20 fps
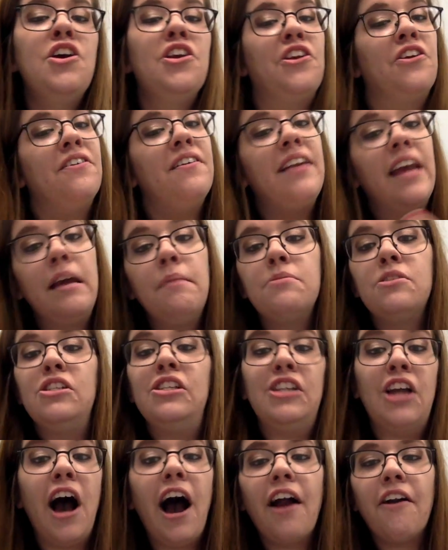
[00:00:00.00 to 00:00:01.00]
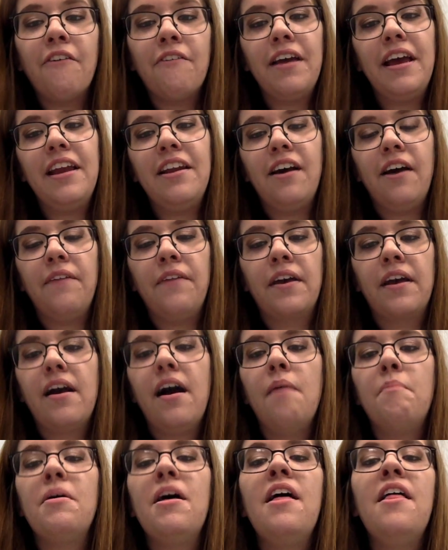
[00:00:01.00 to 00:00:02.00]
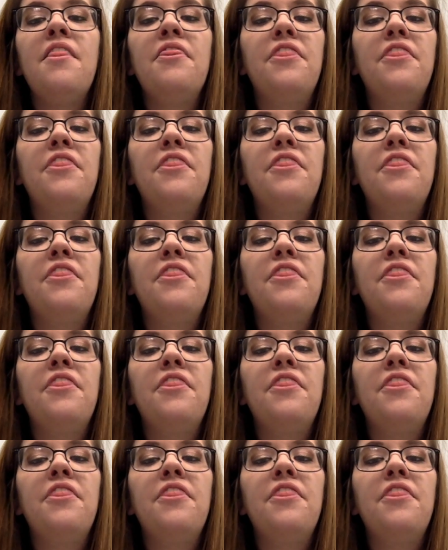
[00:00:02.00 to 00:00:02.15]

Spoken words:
Your name's not written on the cup.